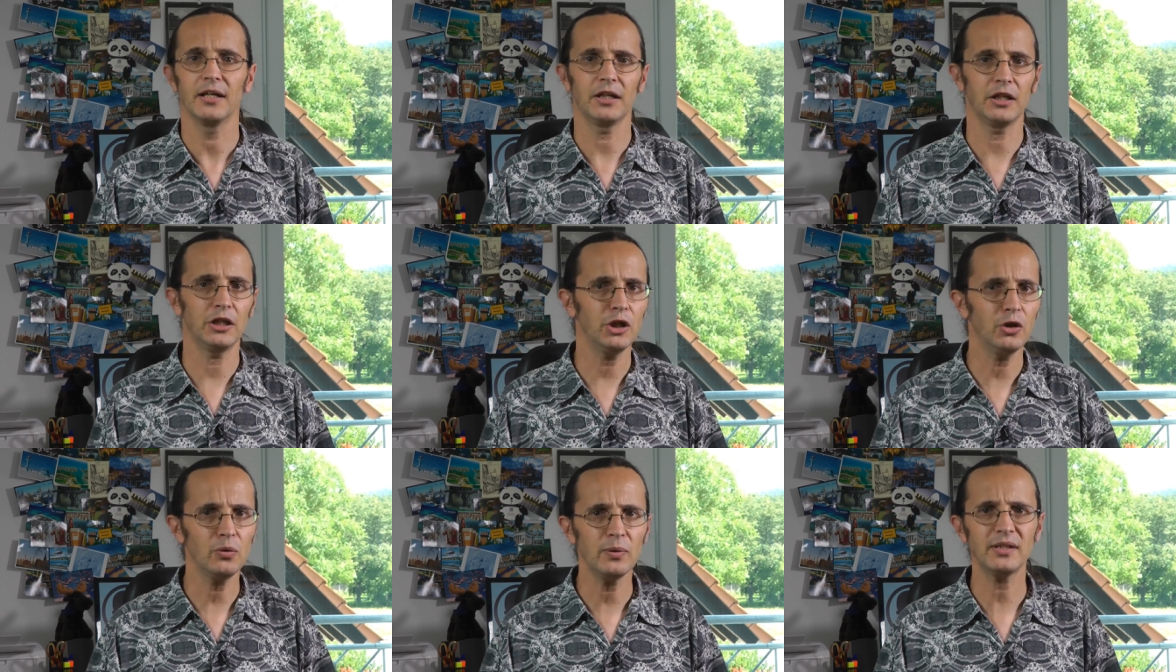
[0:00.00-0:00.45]

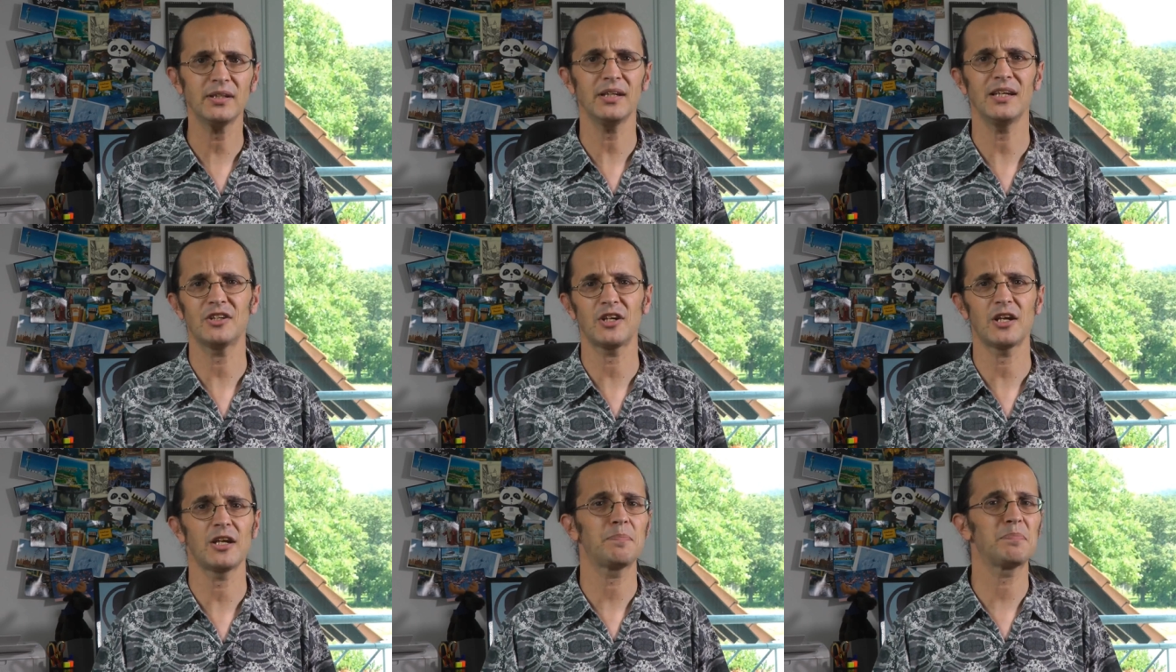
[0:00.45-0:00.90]
You would
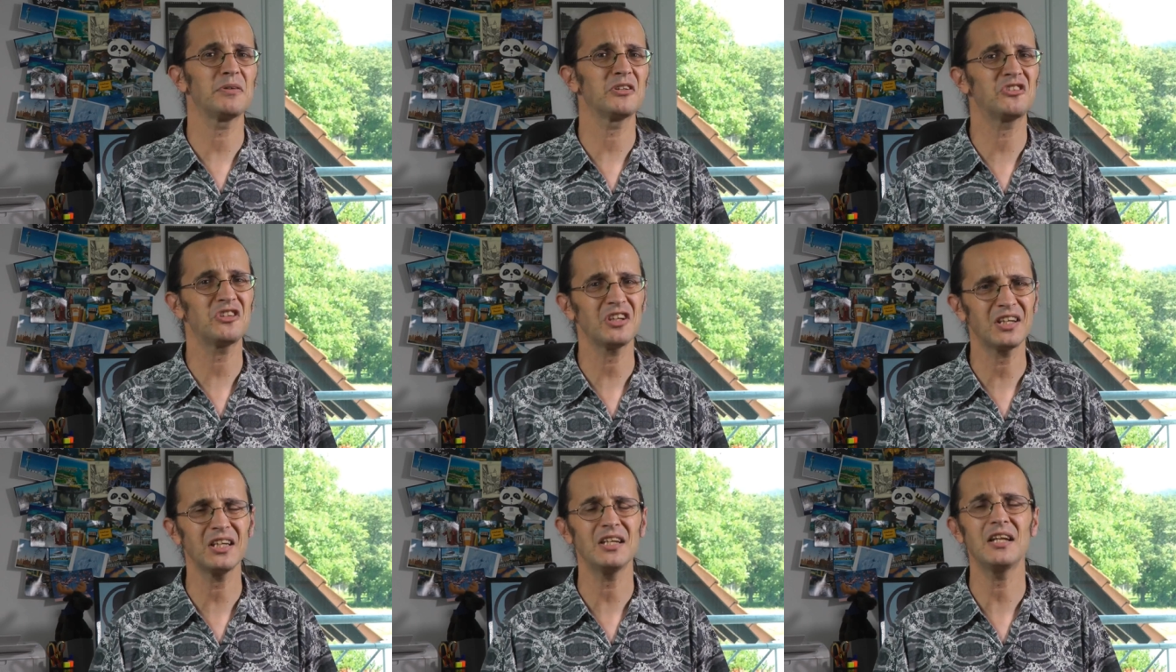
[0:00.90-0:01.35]
need a
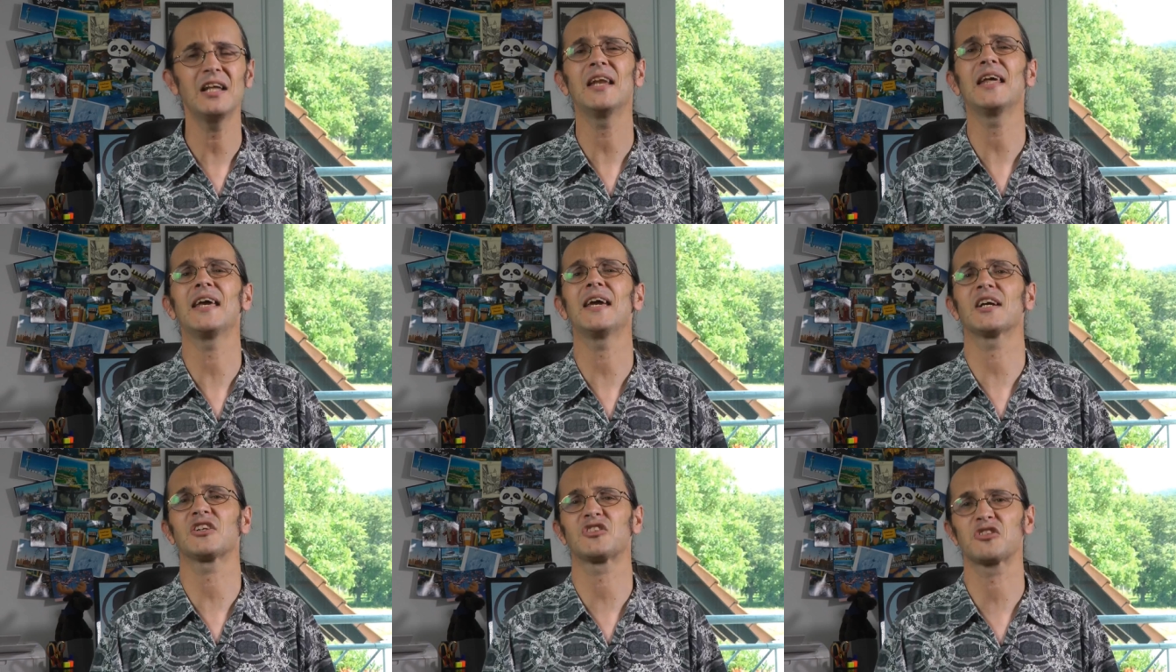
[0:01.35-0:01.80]

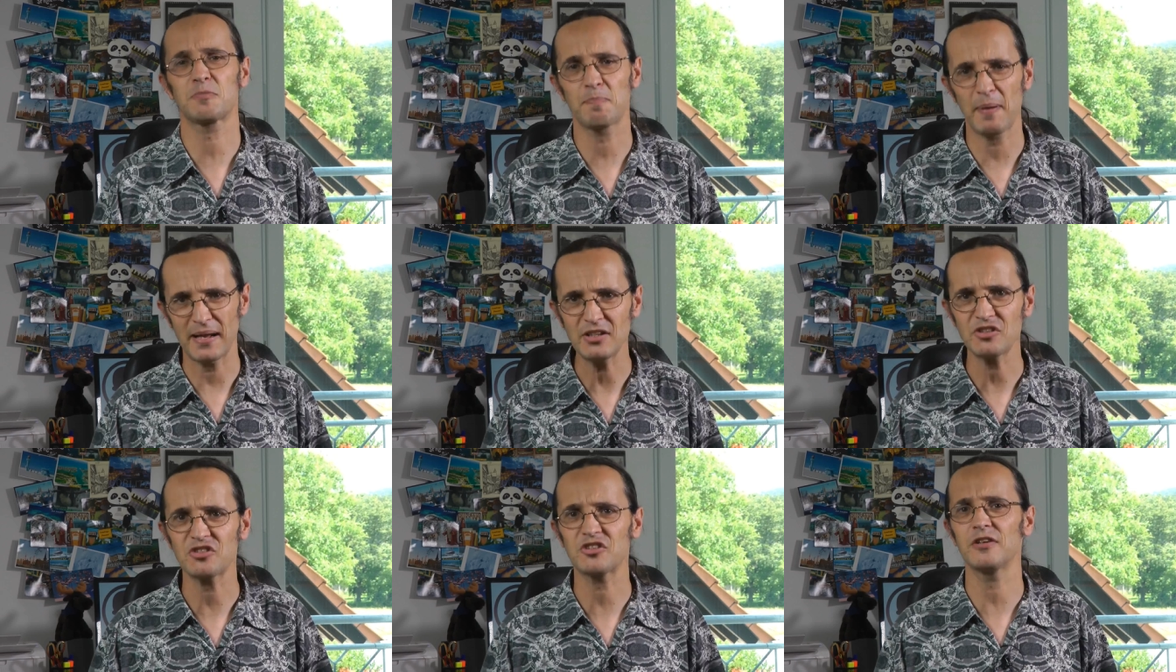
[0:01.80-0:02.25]
particularly
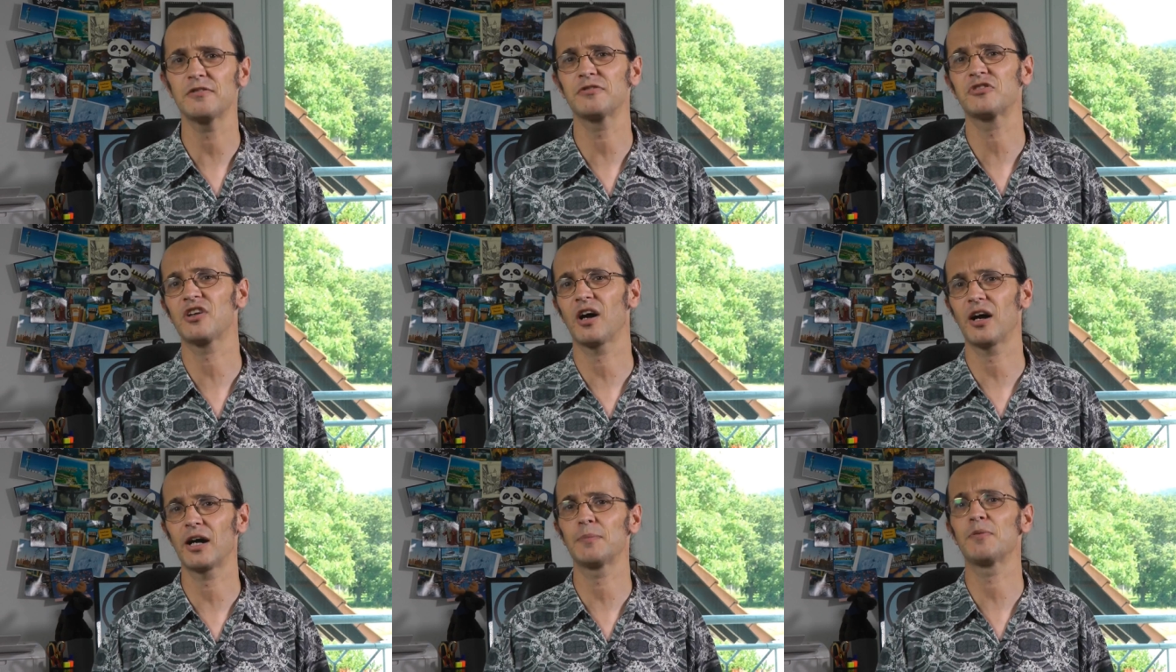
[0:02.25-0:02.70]

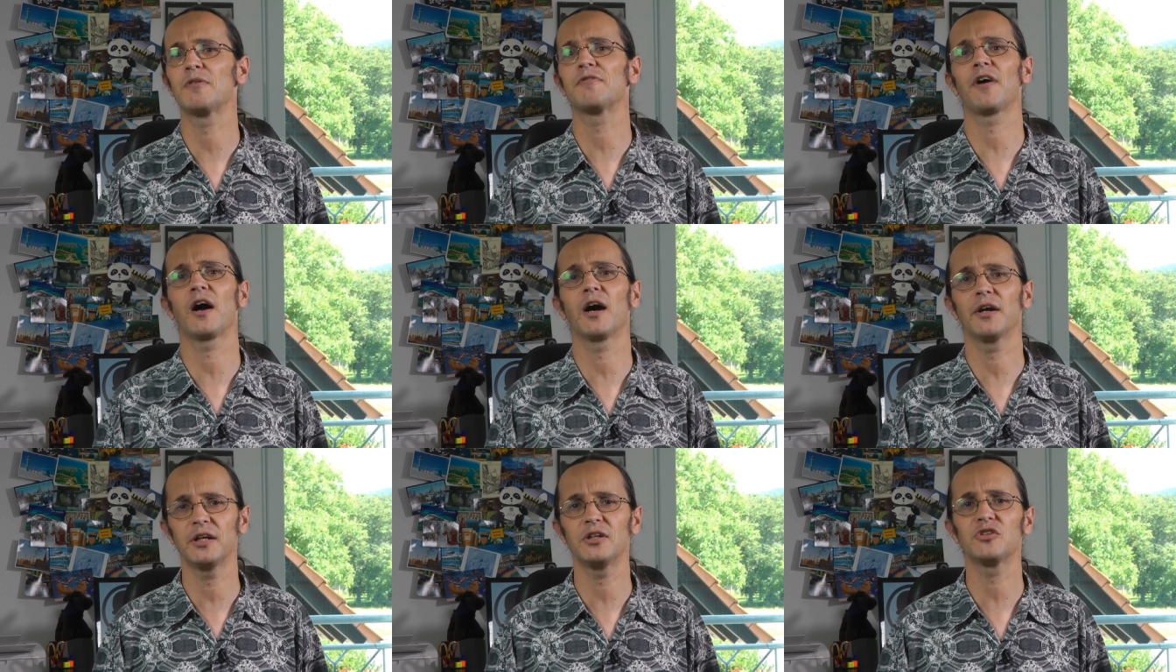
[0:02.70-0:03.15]
expensive type
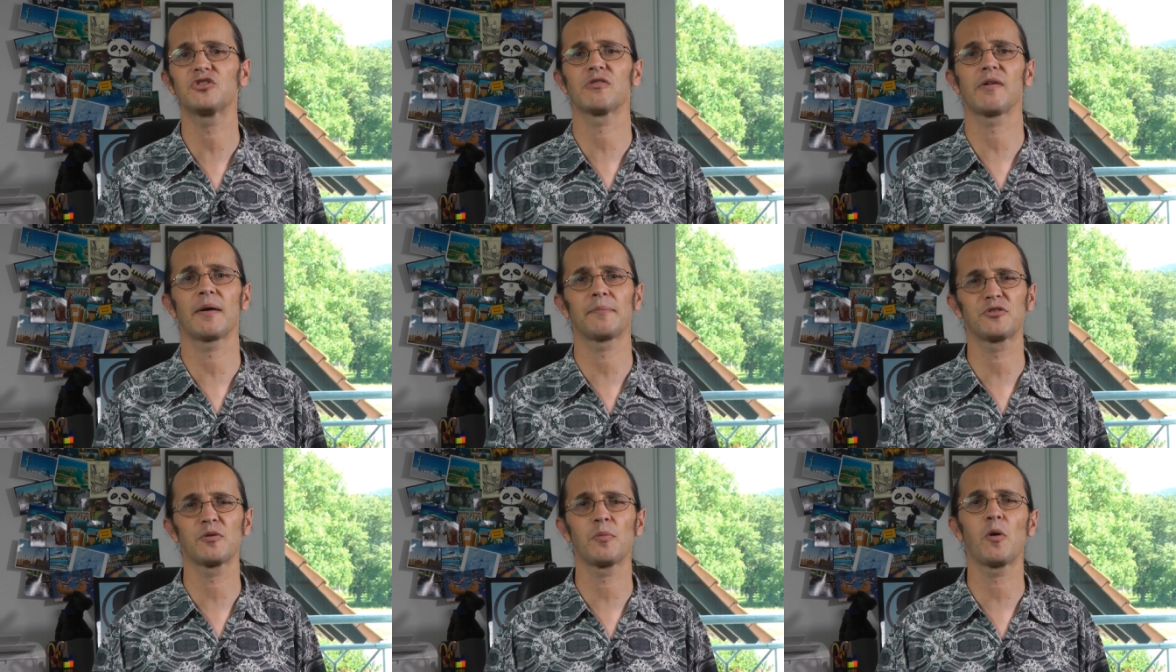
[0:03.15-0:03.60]
of
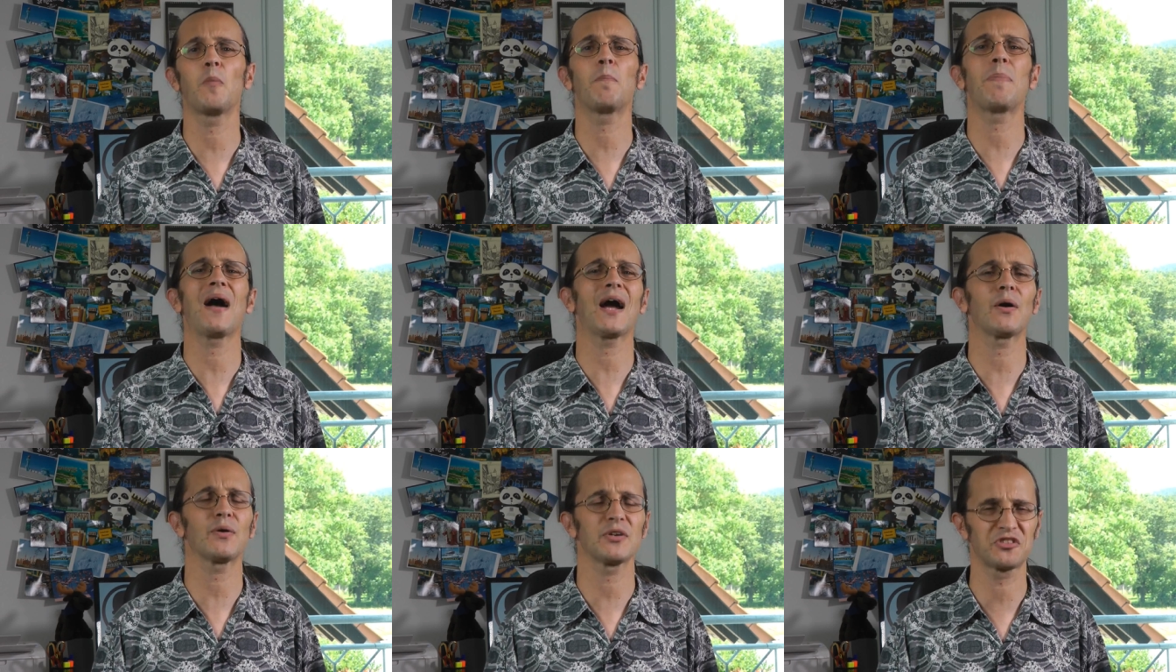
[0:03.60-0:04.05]

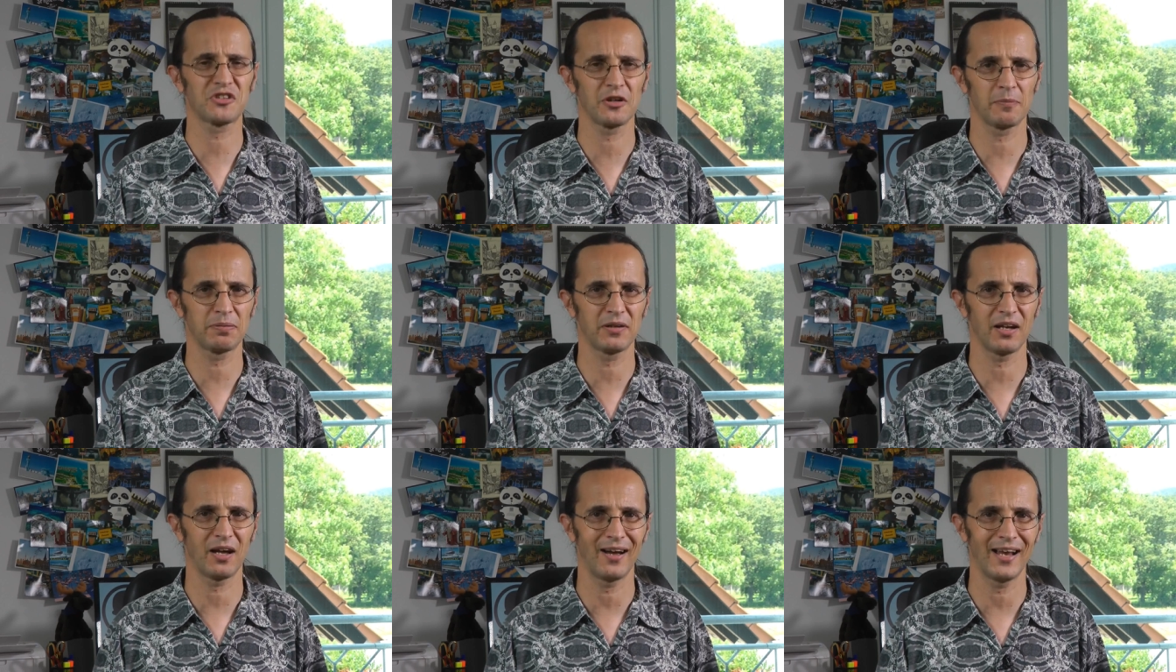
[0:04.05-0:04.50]
uninterruptible power
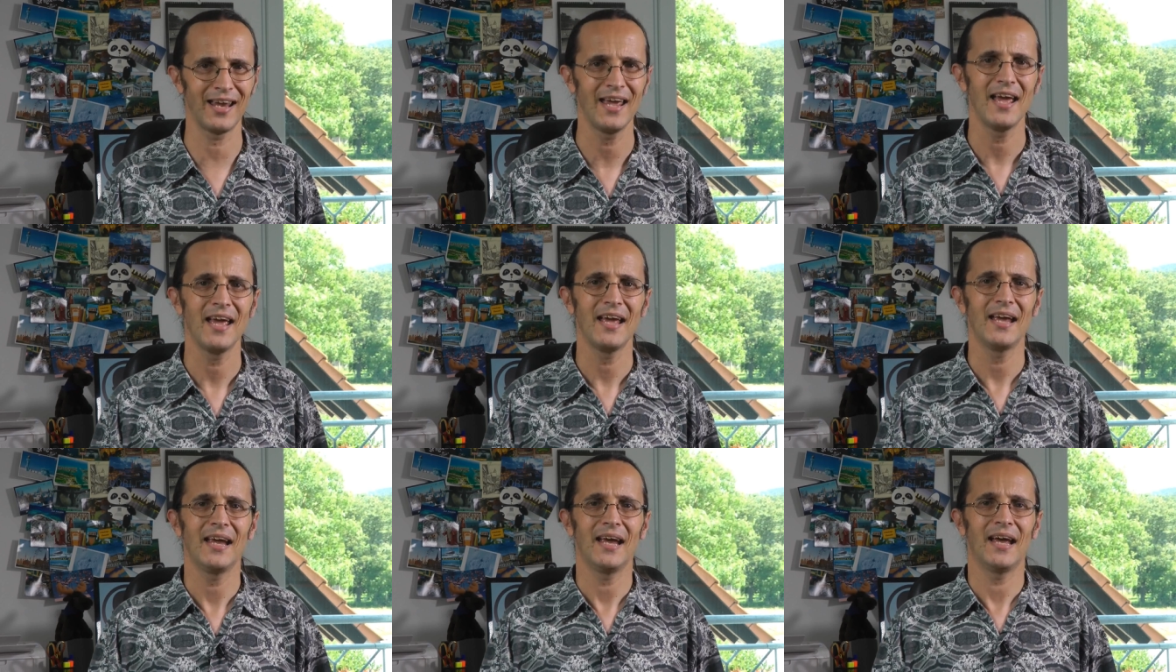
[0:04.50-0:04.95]
supply